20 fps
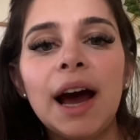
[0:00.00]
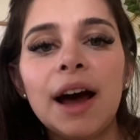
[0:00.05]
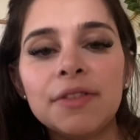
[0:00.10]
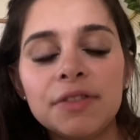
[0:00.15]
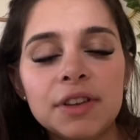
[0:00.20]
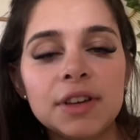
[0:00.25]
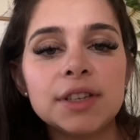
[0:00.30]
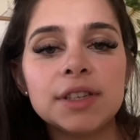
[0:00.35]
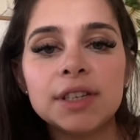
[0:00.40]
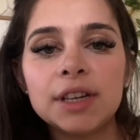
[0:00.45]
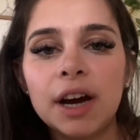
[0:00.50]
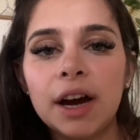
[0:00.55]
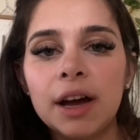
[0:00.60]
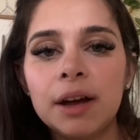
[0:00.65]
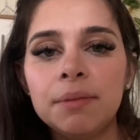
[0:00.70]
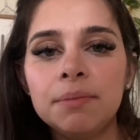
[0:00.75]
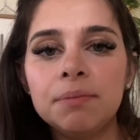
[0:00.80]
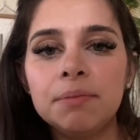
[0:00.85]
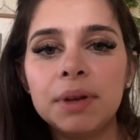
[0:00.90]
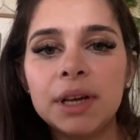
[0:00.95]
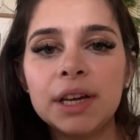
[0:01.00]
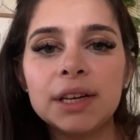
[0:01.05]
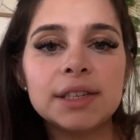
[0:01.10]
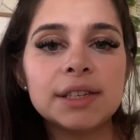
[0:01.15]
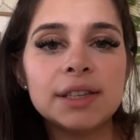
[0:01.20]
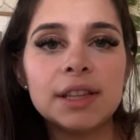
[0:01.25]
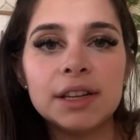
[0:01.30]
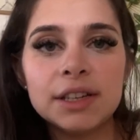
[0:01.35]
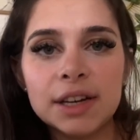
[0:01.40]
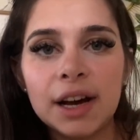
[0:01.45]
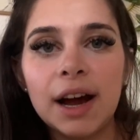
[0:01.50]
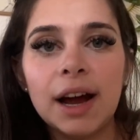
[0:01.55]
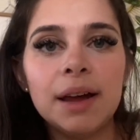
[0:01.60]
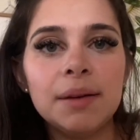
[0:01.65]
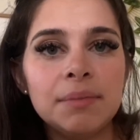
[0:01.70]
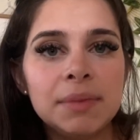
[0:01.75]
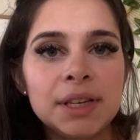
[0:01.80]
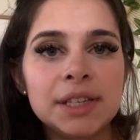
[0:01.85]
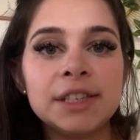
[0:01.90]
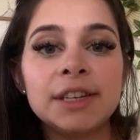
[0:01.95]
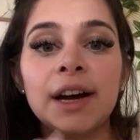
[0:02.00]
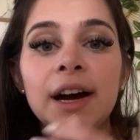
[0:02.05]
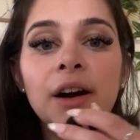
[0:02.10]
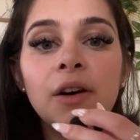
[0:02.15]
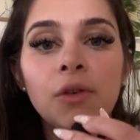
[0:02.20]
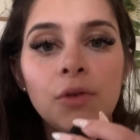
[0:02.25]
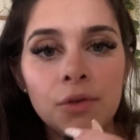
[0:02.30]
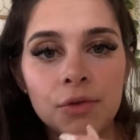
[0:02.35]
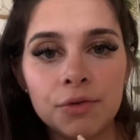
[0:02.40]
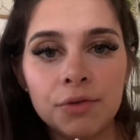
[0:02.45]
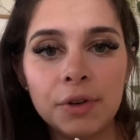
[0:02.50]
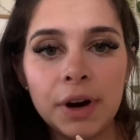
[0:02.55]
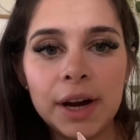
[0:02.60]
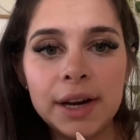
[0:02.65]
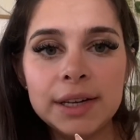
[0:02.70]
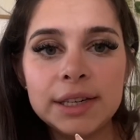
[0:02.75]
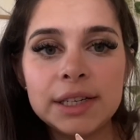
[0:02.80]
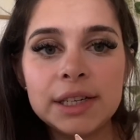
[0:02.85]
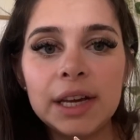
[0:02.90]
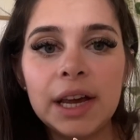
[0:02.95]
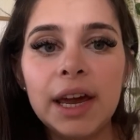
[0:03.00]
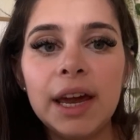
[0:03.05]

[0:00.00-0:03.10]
at this time because the time is now right.